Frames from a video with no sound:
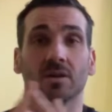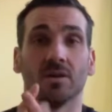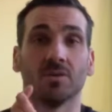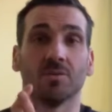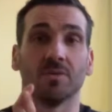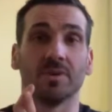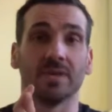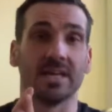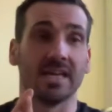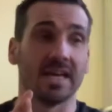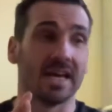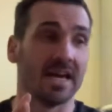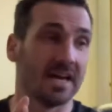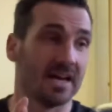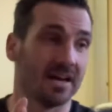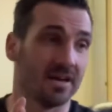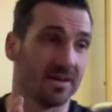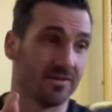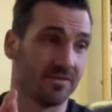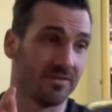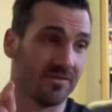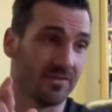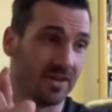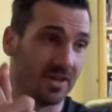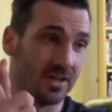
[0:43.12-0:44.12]
We
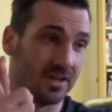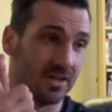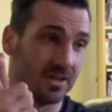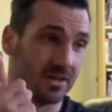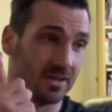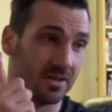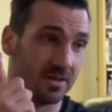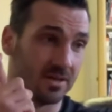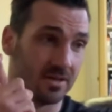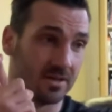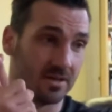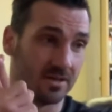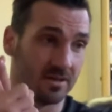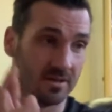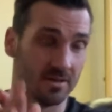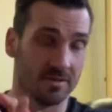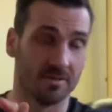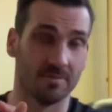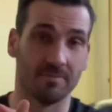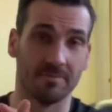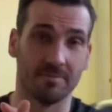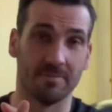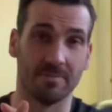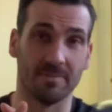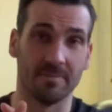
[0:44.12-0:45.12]
have
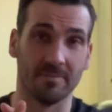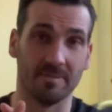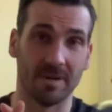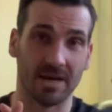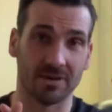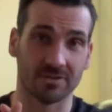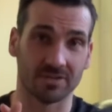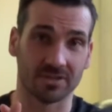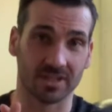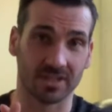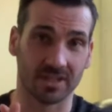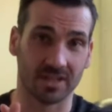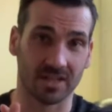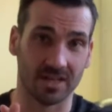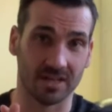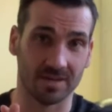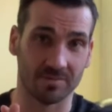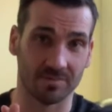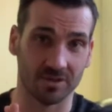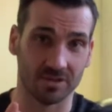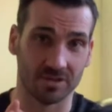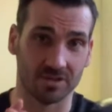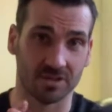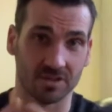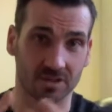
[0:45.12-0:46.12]
mountain
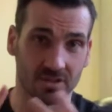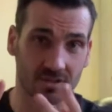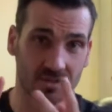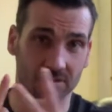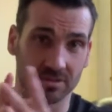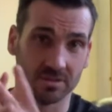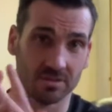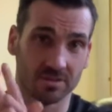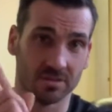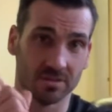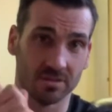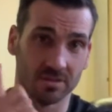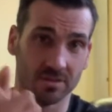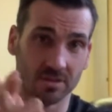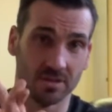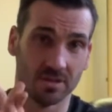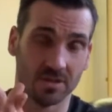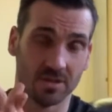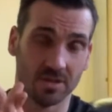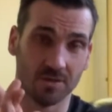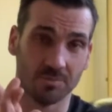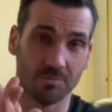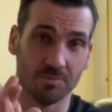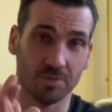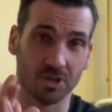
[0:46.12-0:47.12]
climbers,
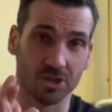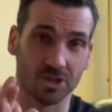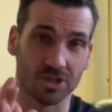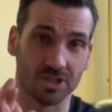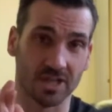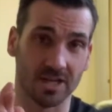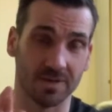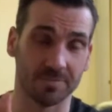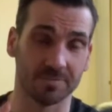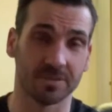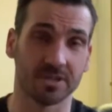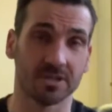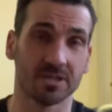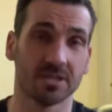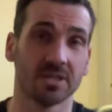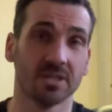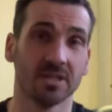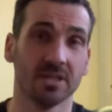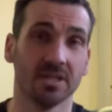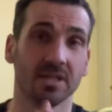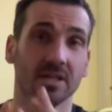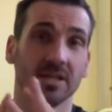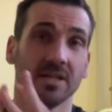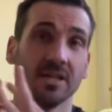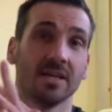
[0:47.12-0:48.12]
push-ups,
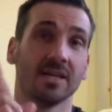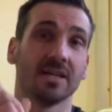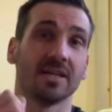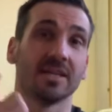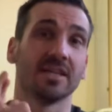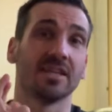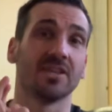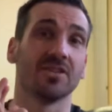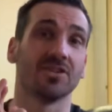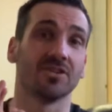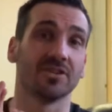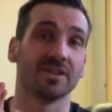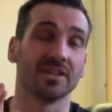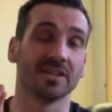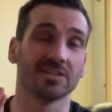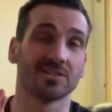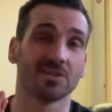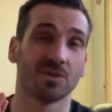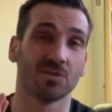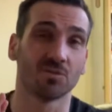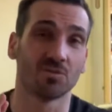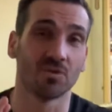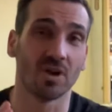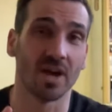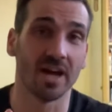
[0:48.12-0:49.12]
and then there is
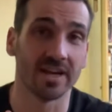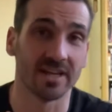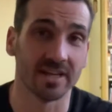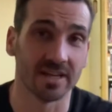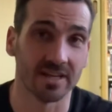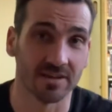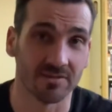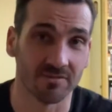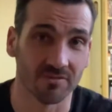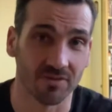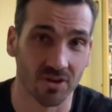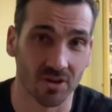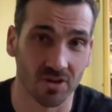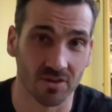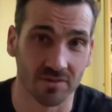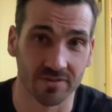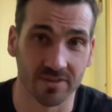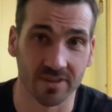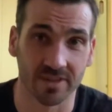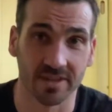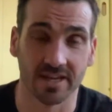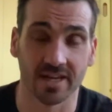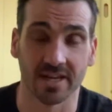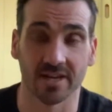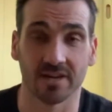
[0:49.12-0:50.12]
a run involved
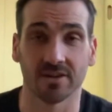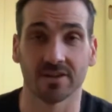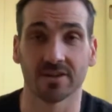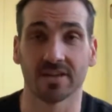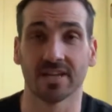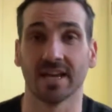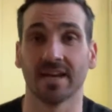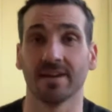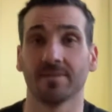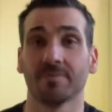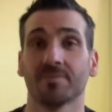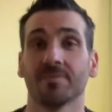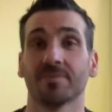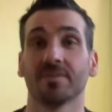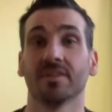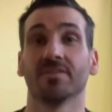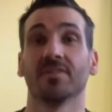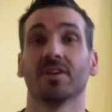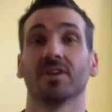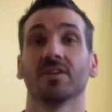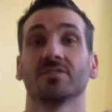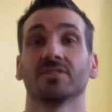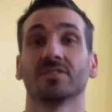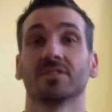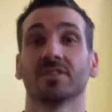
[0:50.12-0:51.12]
in there, okay?
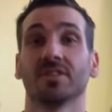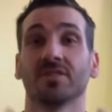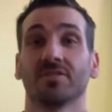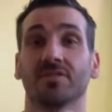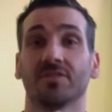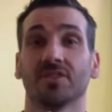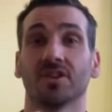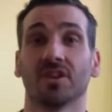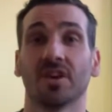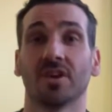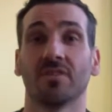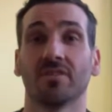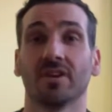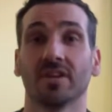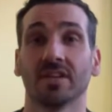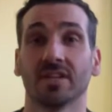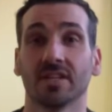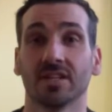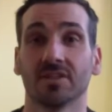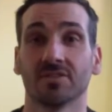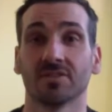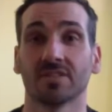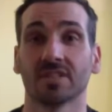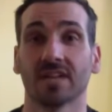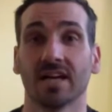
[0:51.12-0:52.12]
If you're not running
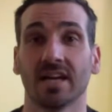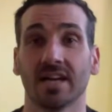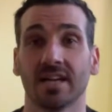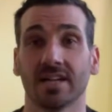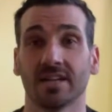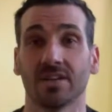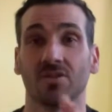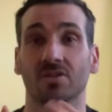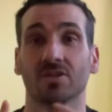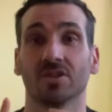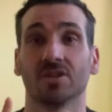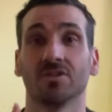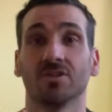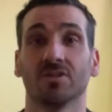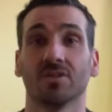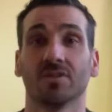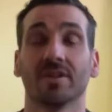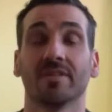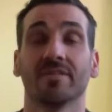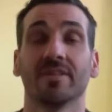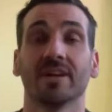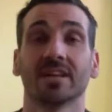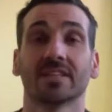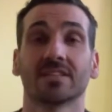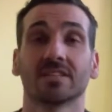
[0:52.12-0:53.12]
outside or you don't
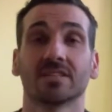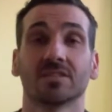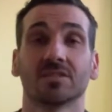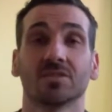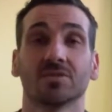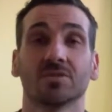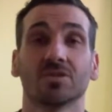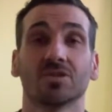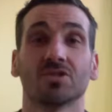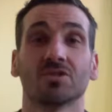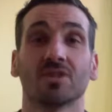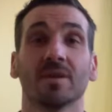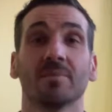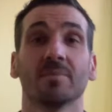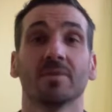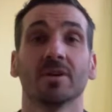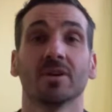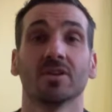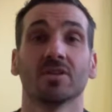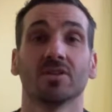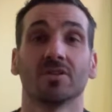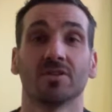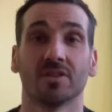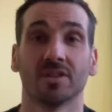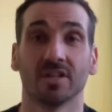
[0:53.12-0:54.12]
have access to a
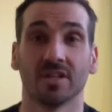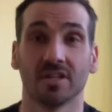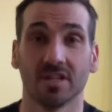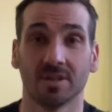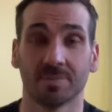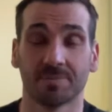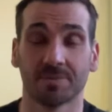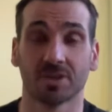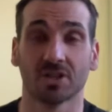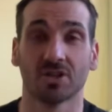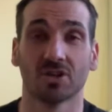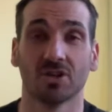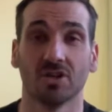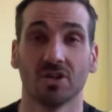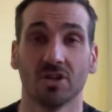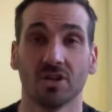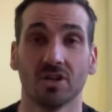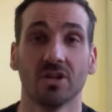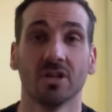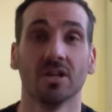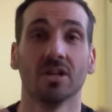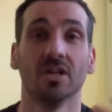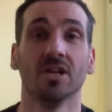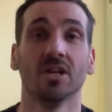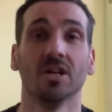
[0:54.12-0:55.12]
treadmill or an
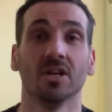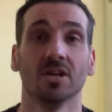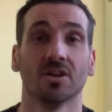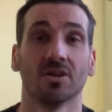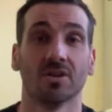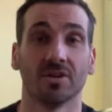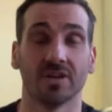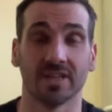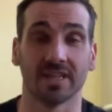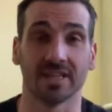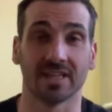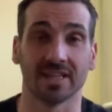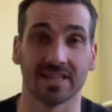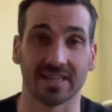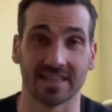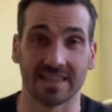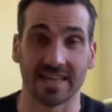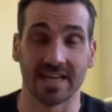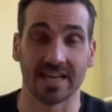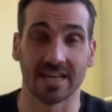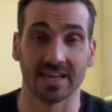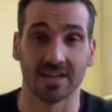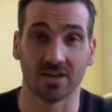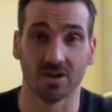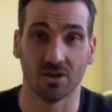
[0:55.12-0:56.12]
elliptical or anything like
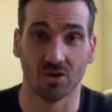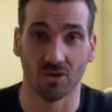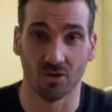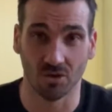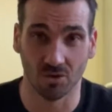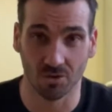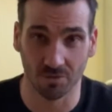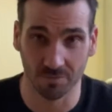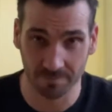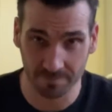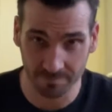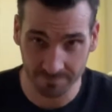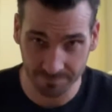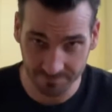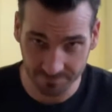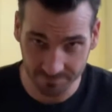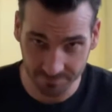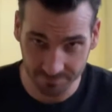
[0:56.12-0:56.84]
that at home,